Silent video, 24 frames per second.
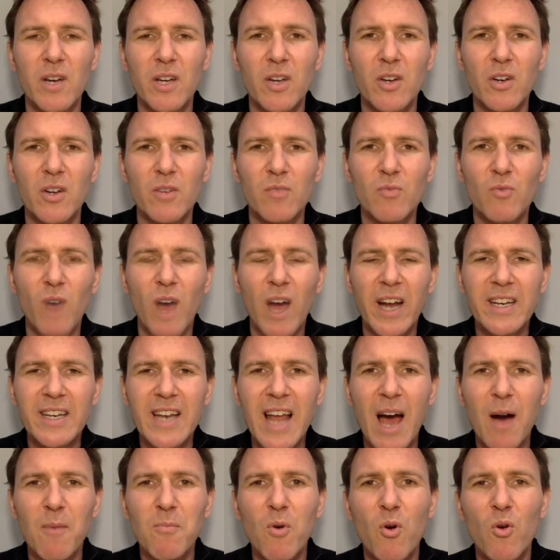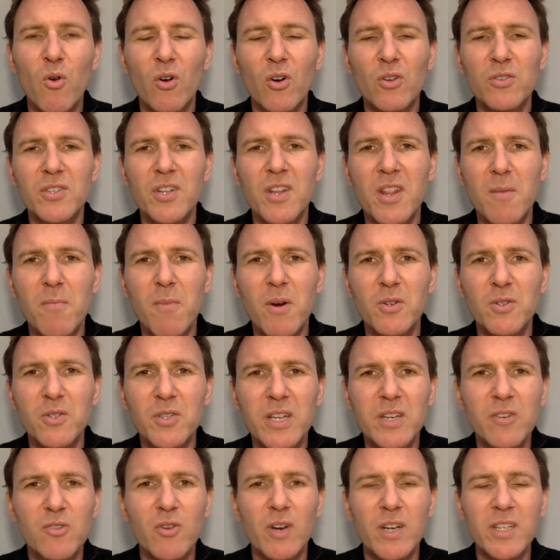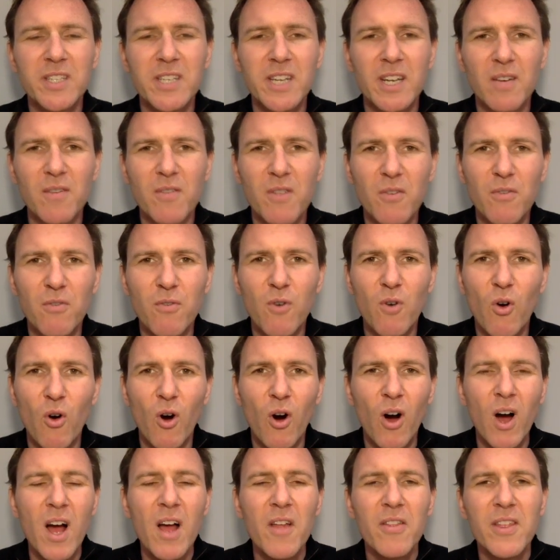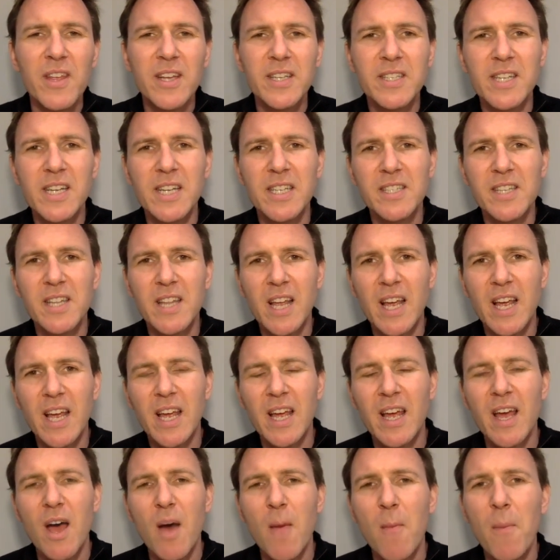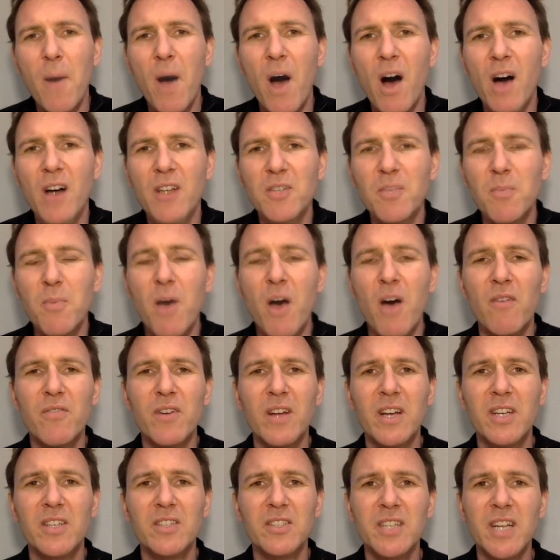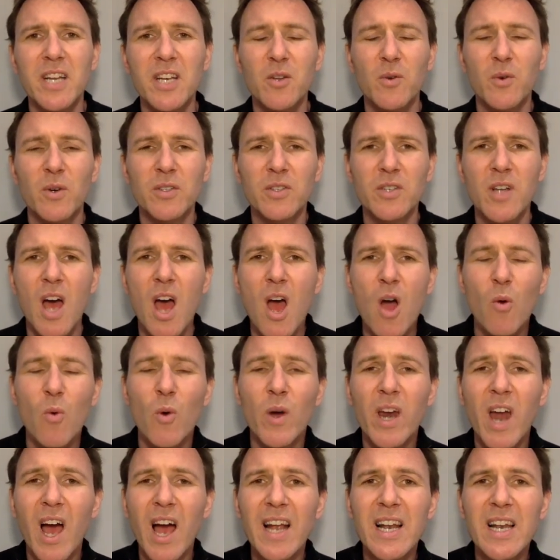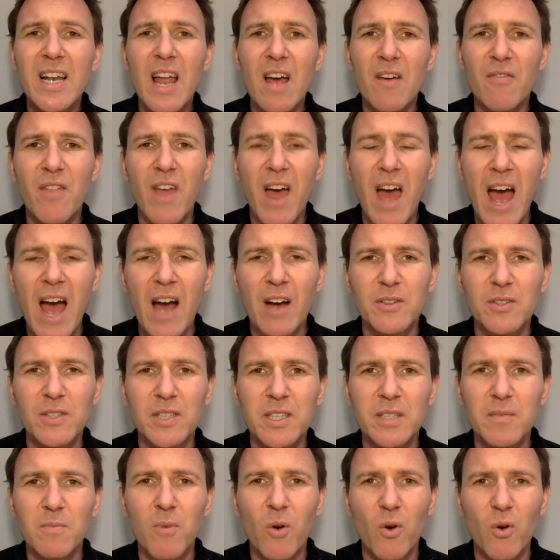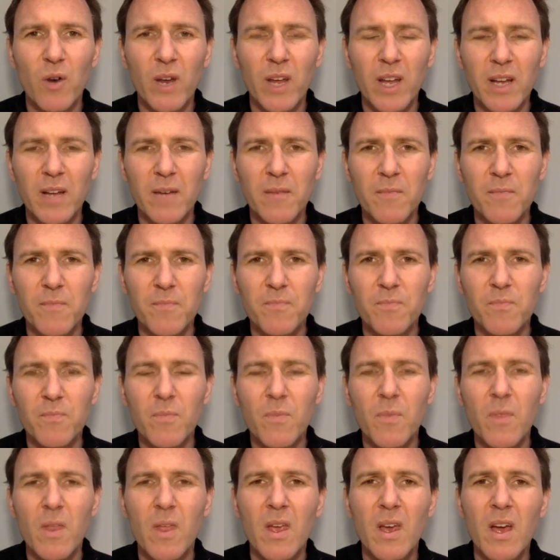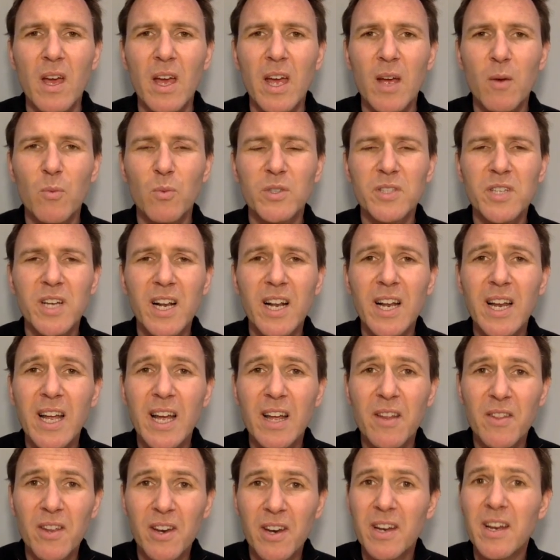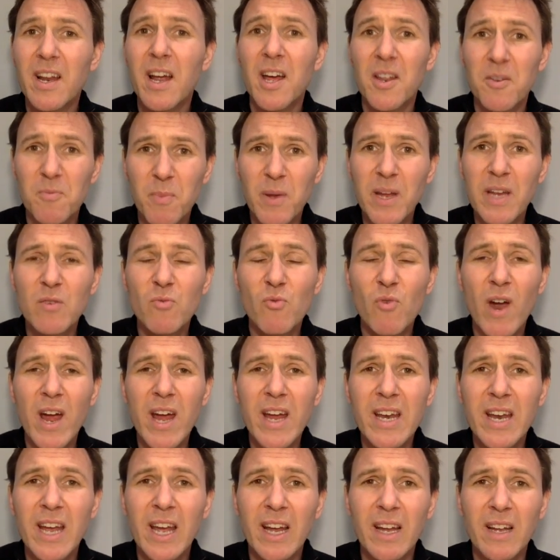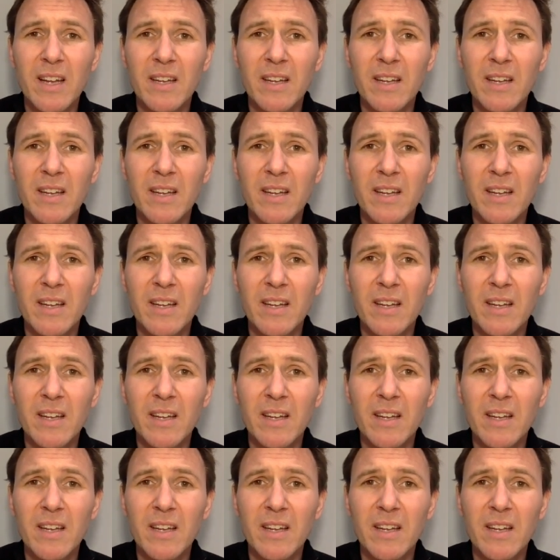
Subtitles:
Good. Right, now more onto the most interesting of the four. This is the past perfect continuous. When I left the house this morning, it was clear that it had been raining.